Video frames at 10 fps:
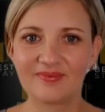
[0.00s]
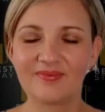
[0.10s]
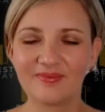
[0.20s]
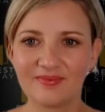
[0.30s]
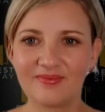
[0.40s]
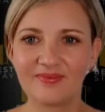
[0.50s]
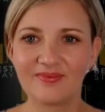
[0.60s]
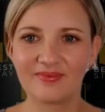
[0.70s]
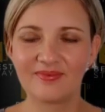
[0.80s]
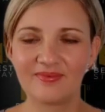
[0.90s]

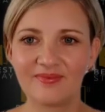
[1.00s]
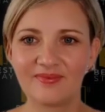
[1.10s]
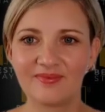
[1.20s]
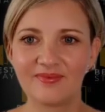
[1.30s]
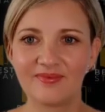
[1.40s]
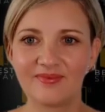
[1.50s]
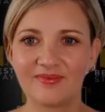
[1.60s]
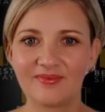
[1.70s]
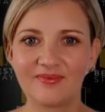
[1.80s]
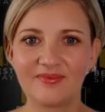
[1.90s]

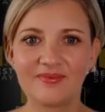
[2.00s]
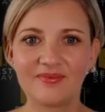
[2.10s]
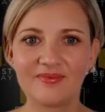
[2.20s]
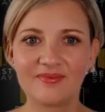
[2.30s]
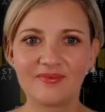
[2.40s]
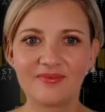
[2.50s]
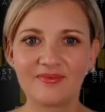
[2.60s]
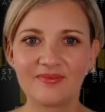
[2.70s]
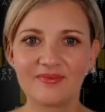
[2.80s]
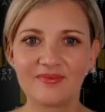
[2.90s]
[no speech]